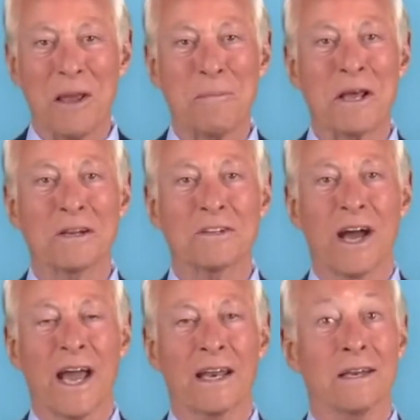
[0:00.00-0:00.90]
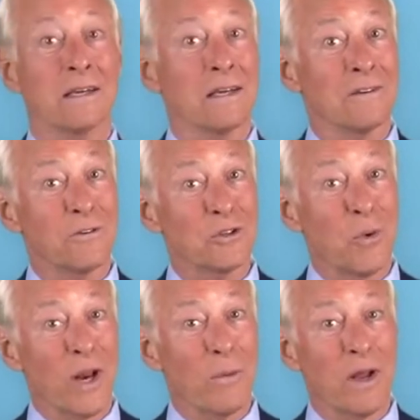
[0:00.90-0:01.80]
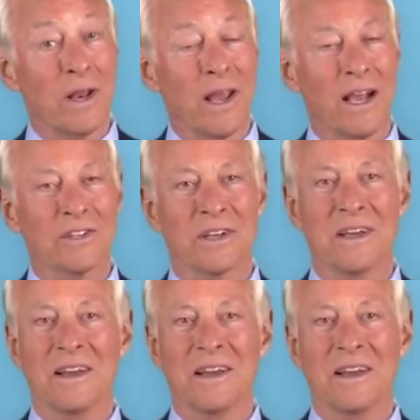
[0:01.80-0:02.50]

mental diet for 21 days.